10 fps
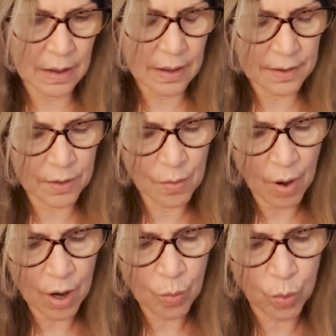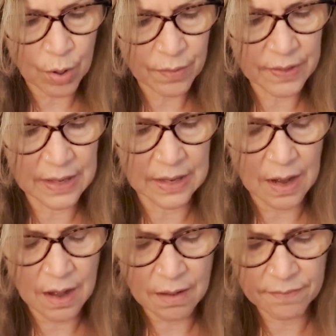You are worthy
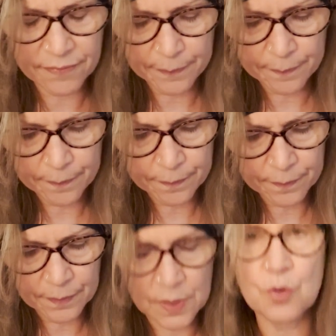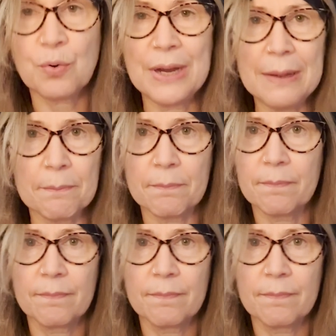of the dream.